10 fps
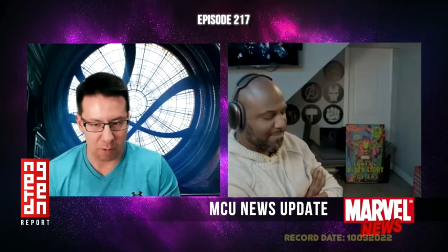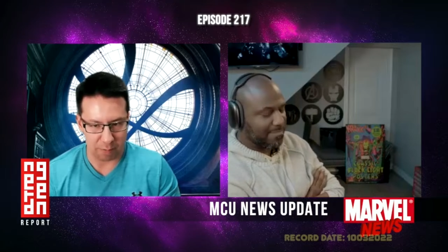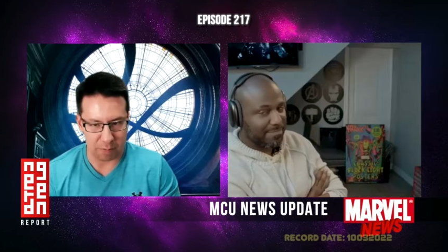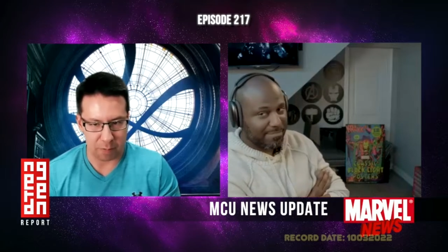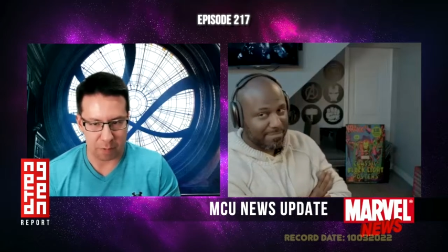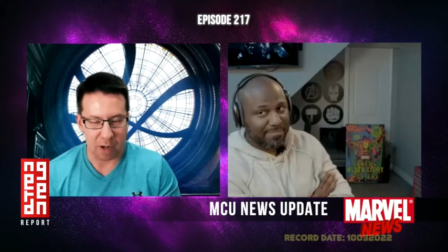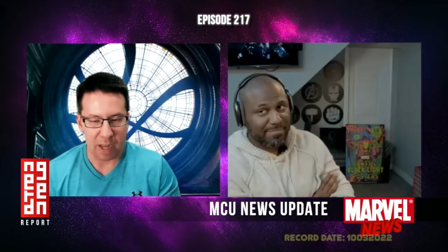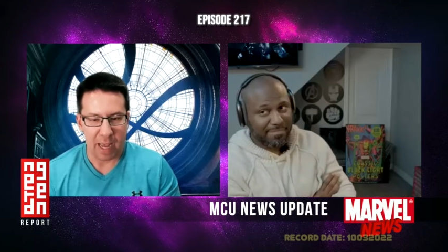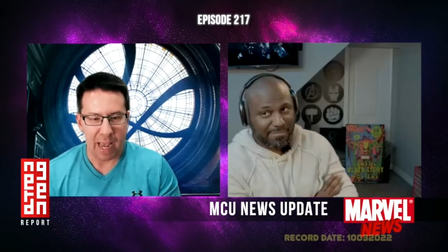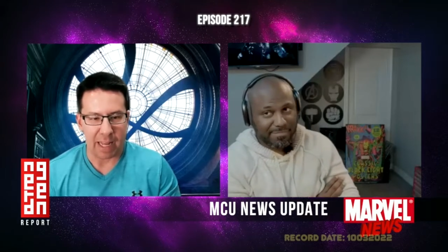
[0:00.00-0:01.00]
Speaker 1: is going
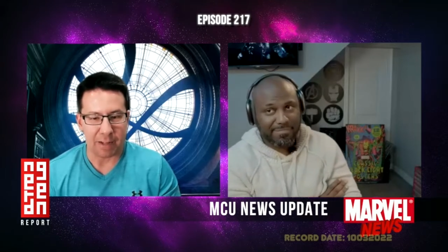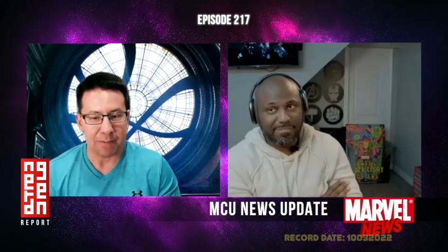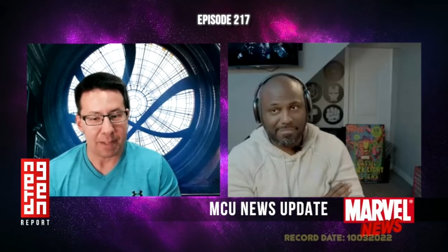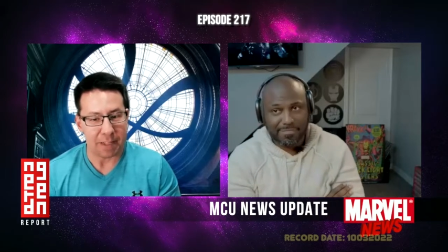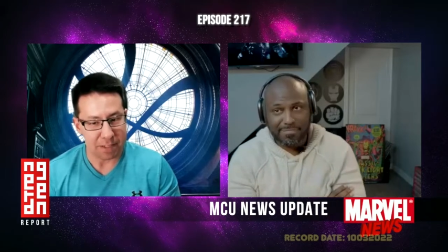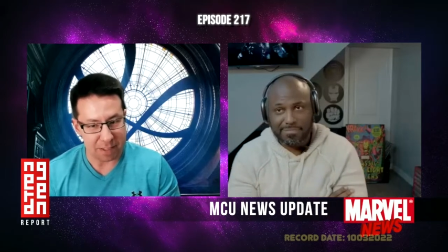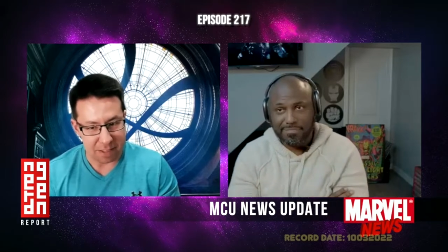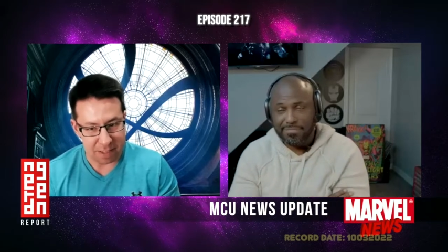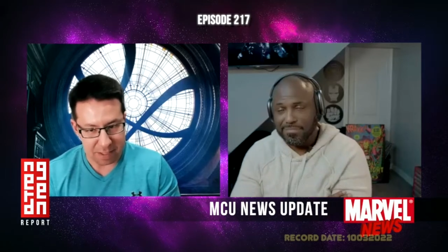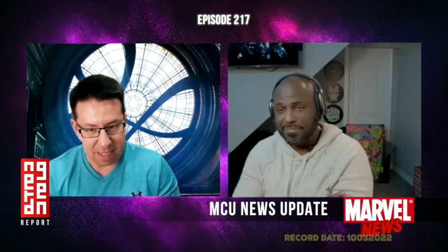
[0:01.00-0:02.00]
for. And if
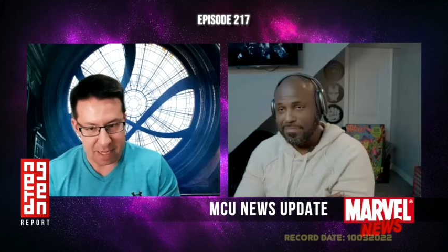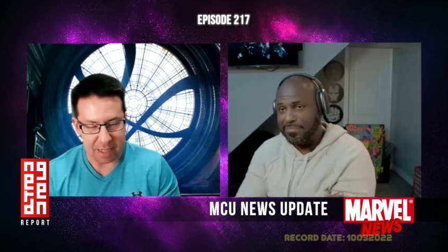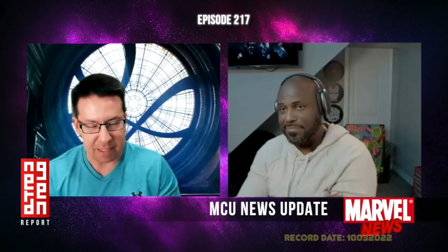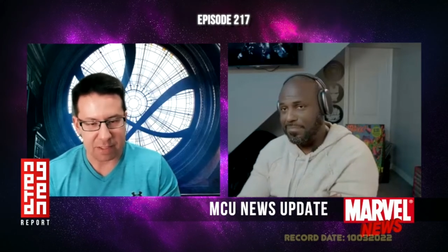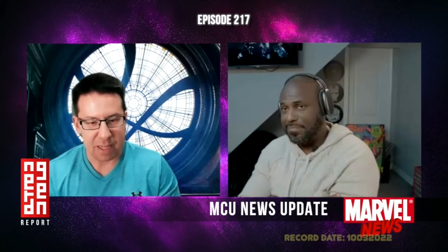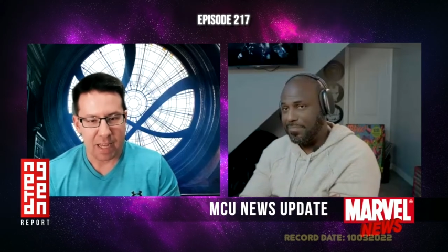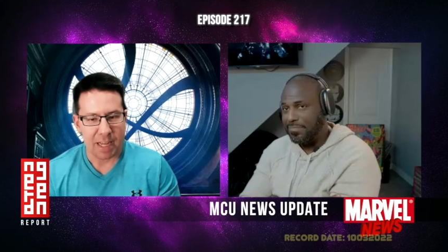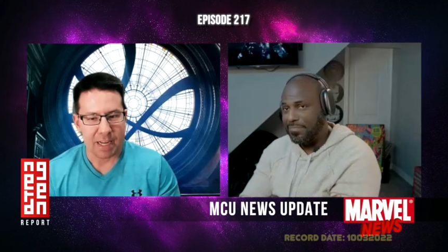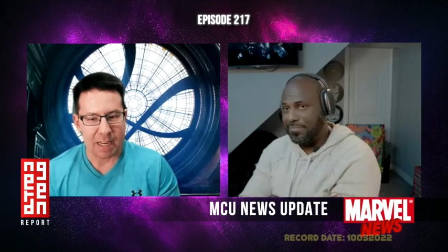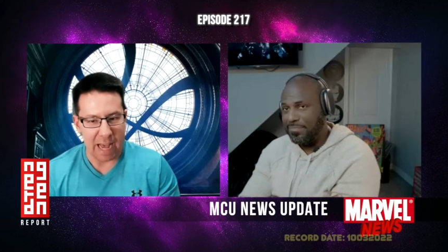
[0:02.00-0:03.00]
he succeeds,